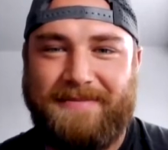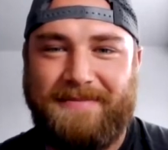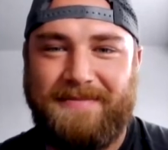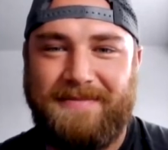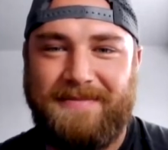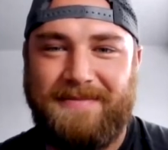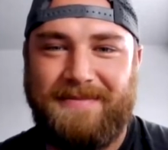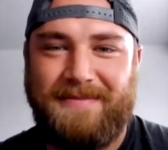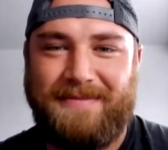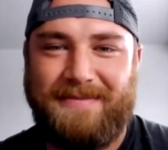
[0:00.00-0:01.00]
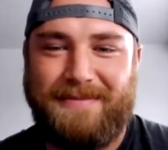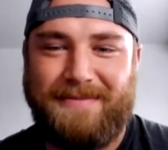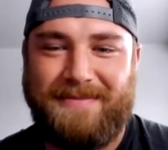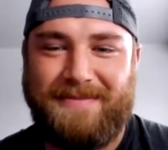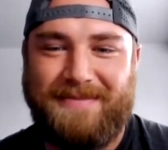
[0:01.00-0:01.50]

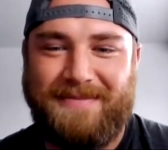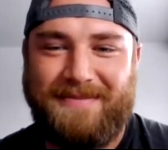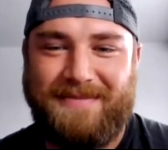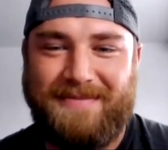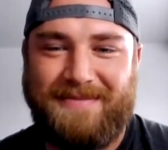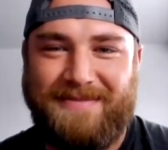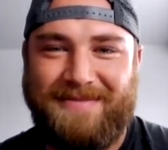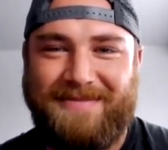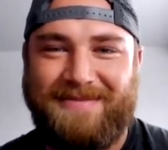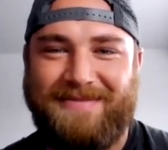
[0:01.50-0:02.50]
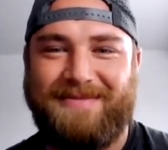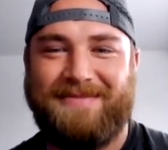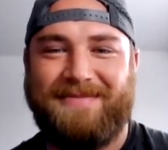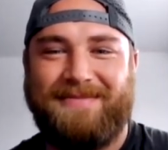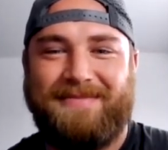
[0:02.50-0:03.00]

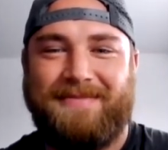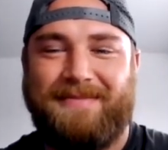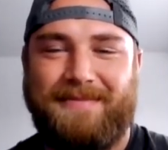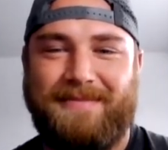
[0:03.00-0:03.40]
(silent)